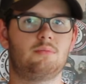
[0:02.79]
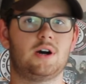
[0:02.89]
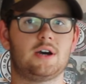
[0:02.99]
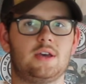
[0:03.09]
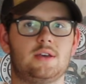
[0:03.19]

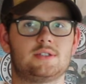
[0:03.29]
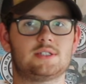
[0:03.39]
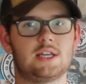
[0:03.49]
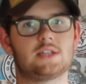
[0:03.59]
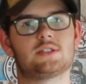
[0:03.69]
my
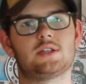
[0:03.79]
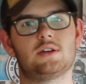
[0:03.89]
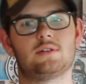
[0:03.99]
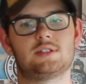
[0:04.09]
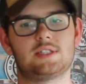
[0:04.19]

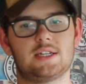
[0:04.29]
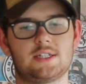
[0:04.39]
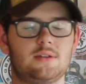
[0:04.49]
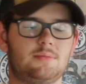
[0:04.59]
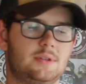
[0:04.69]
Slickster
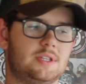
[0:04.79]
setup.